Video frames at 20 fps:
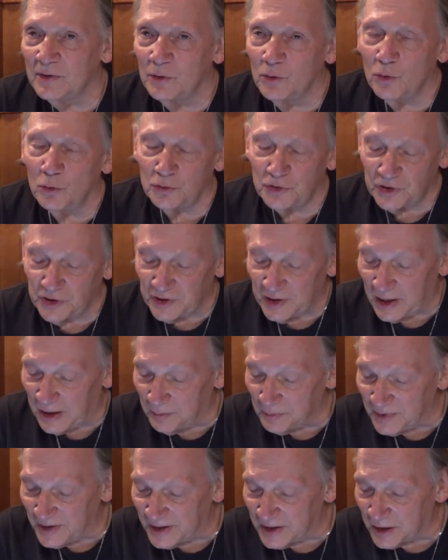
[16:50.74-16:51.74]
who she
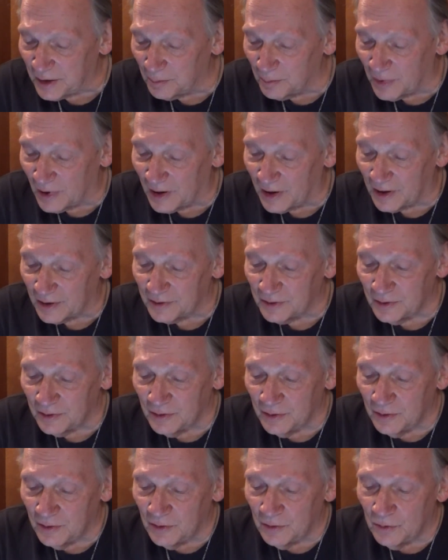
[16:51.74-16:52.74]
named Ichabod,
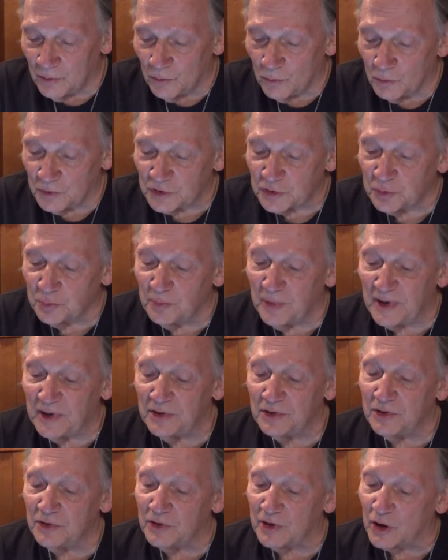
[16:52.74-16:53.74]
which
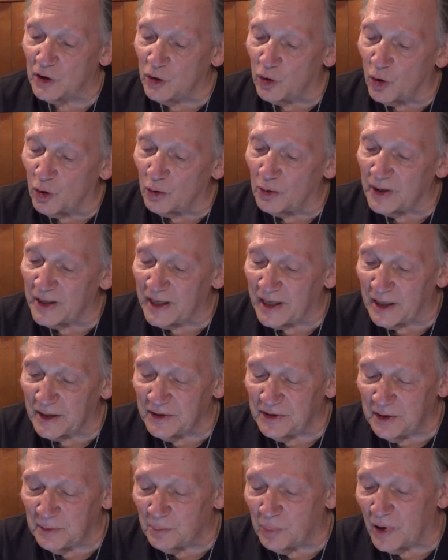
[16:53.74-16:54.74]
meant the glory
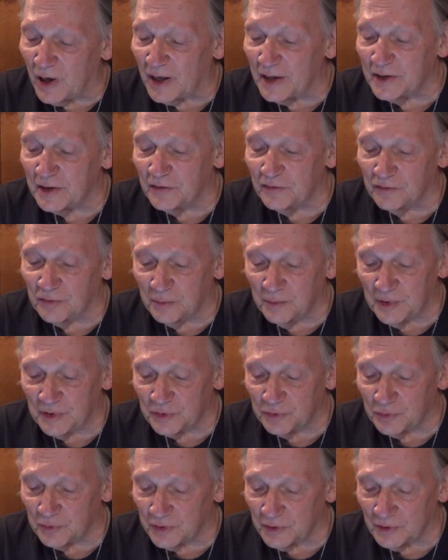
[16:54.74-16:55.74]
had departed from
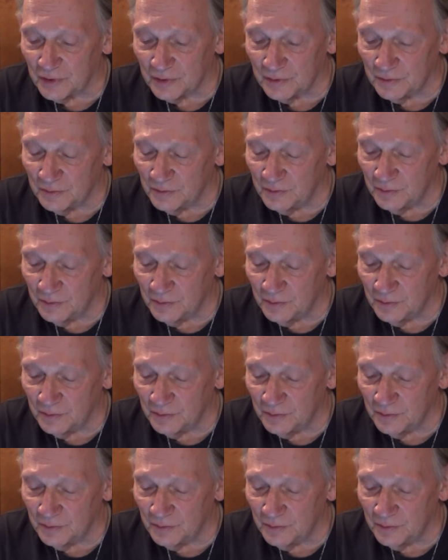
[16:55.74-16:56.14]
Israel.